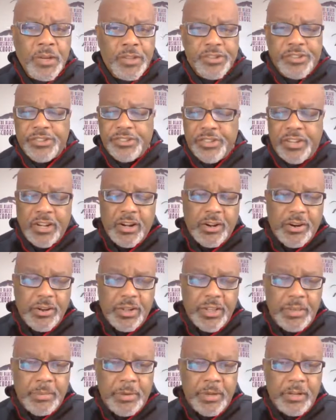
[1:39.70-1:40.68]
Just get on our
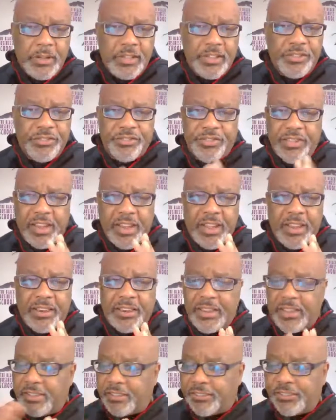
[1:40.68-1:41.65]
email list
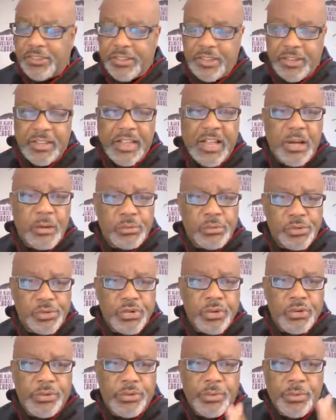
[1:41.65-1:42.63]
and instantly I will
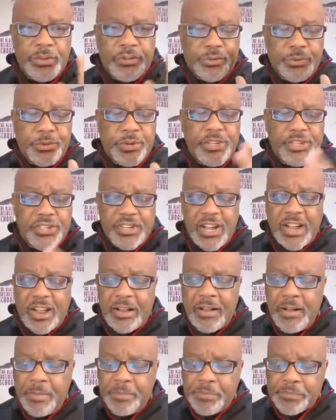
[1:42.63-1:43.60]
show you a screenshot
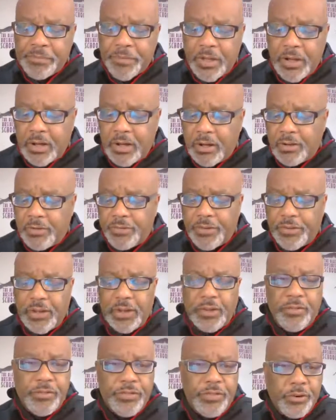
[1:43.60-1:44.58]
of
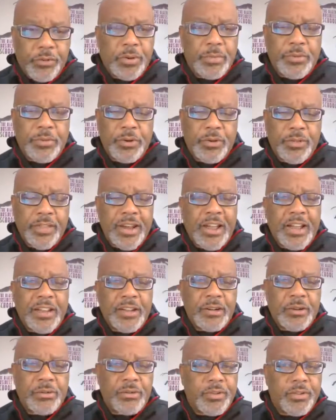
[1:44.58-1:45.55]
the crypto that
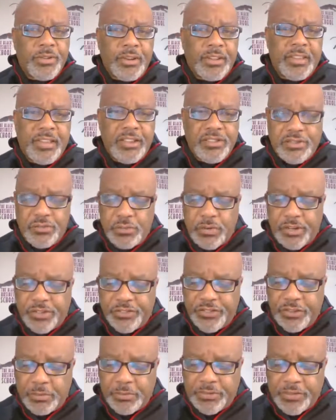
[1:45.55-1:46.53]
I own in case you want
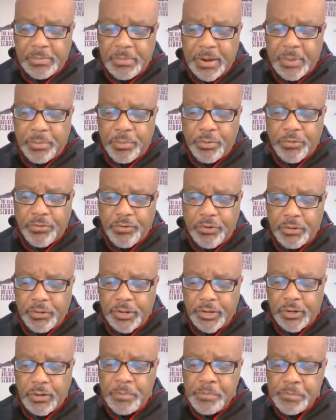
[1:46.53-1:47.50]
to see what's in my
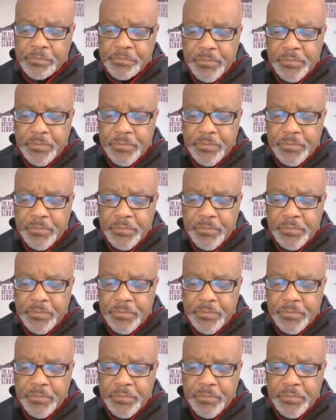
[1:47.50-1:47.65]
portfolio.